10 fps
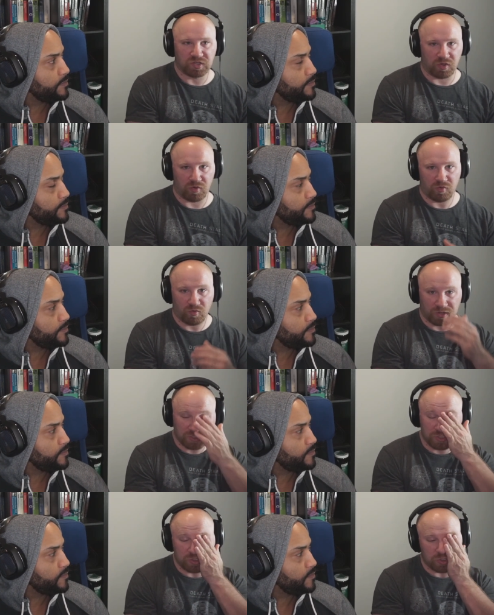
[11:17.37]
Speaker 1: So
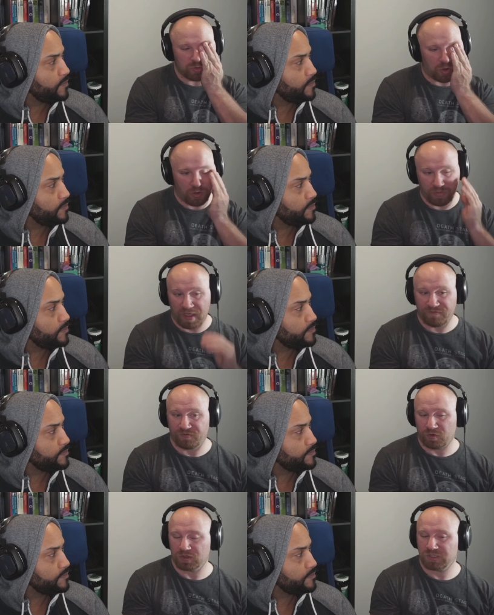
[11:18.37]
once you do all
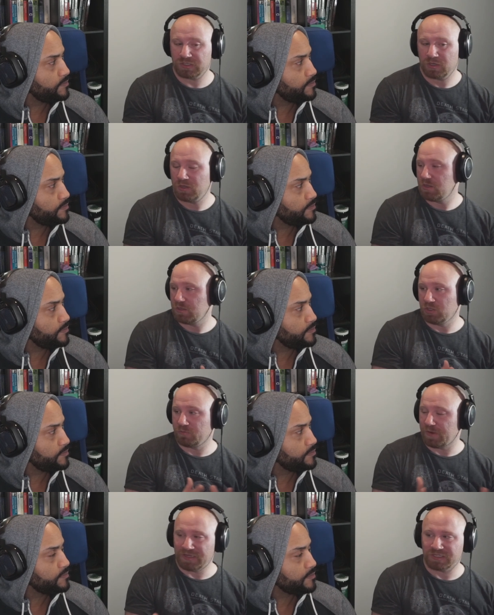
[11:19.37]
that first,
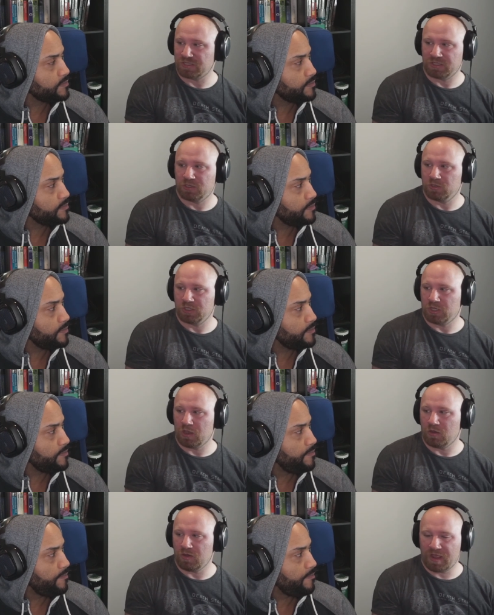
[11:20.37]
you're basically good to
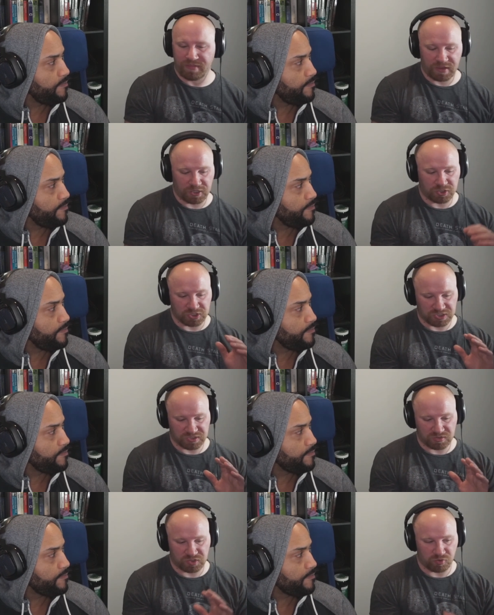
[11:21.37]
go. And then you
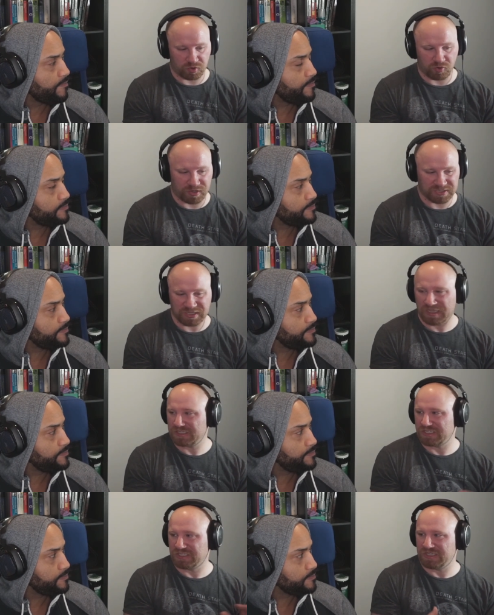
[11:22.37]
just do a quick
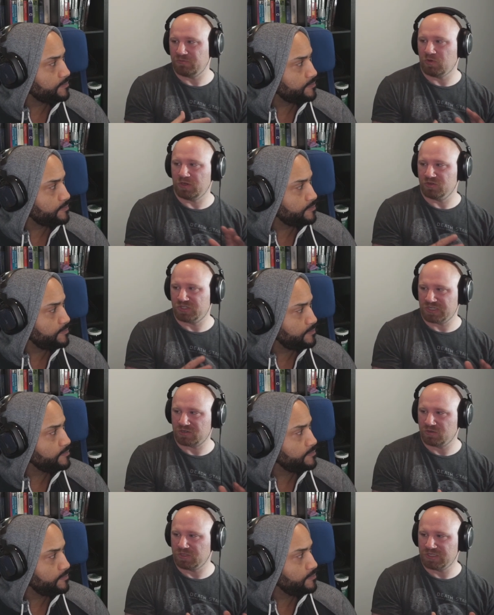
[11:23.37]
test to see what your
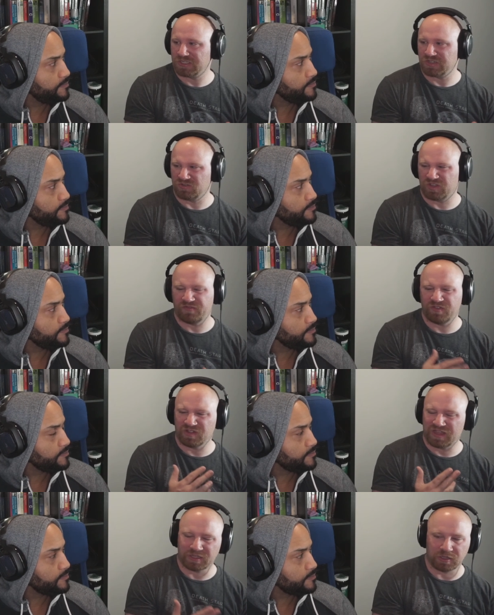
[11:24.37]
signal is. It'll give
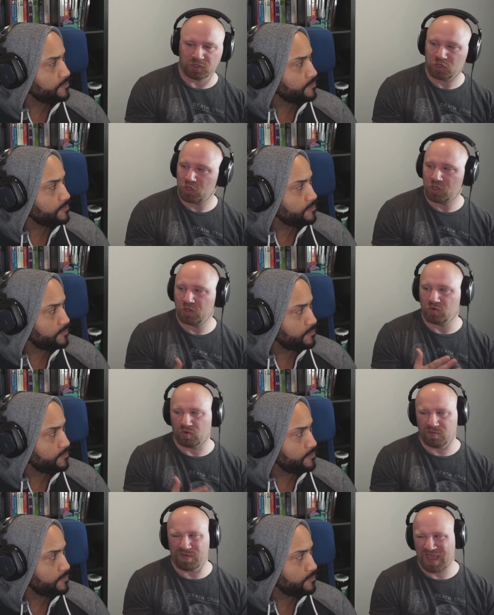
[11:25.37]
you like a good
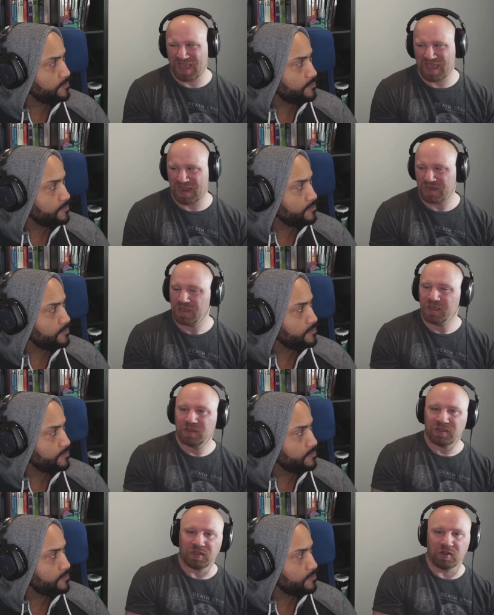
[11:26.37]
or a bad.
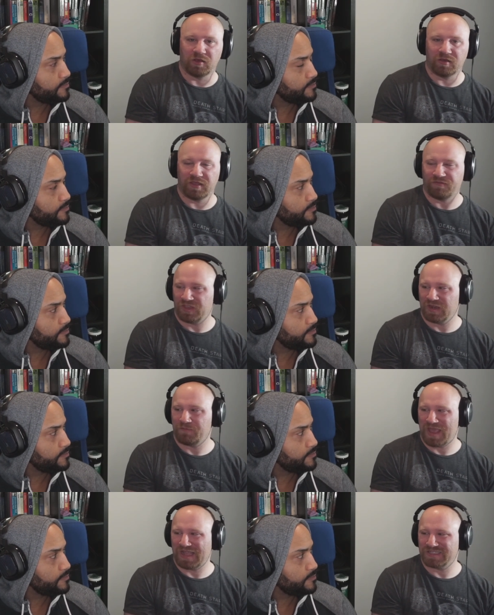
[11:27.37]
You know, if you
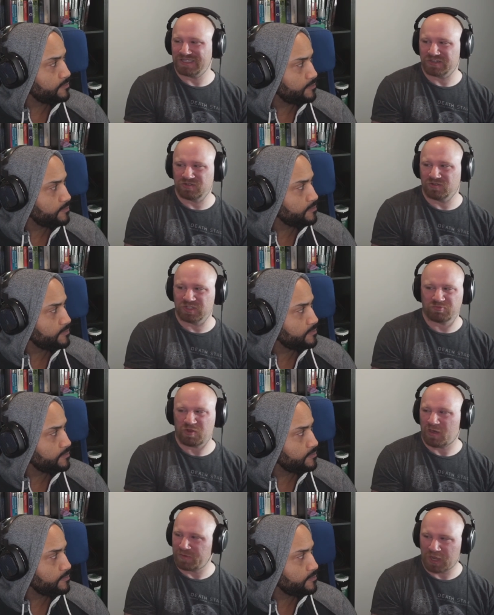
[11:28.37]
get a bad signal, it's
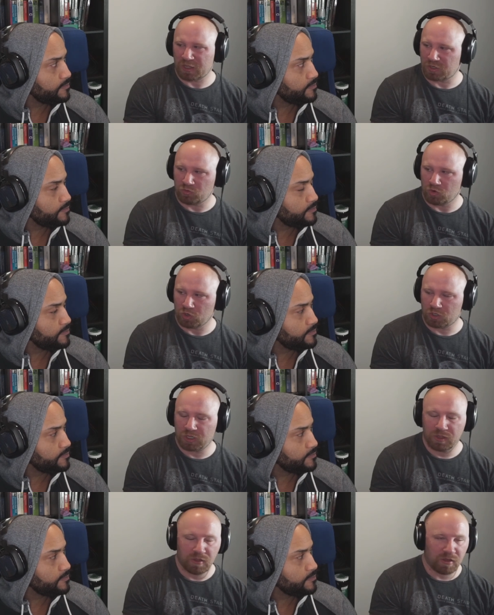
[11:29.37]
probably not going to work